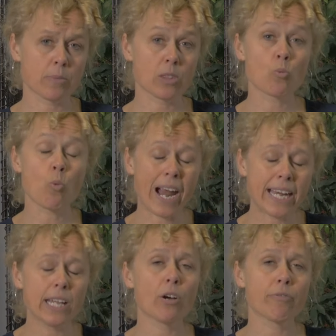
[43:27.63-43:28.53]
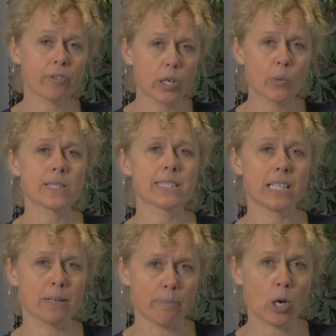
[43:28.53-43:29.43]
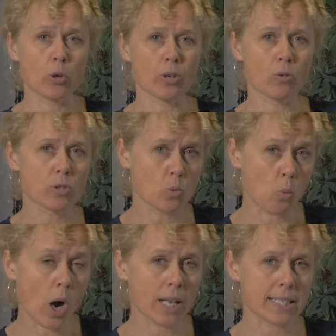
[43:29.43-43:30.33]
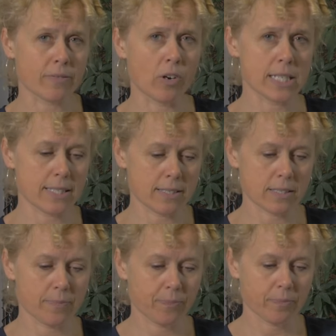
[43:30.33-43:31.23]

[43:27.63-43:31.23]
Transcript: the radio frequency component to wireless devices.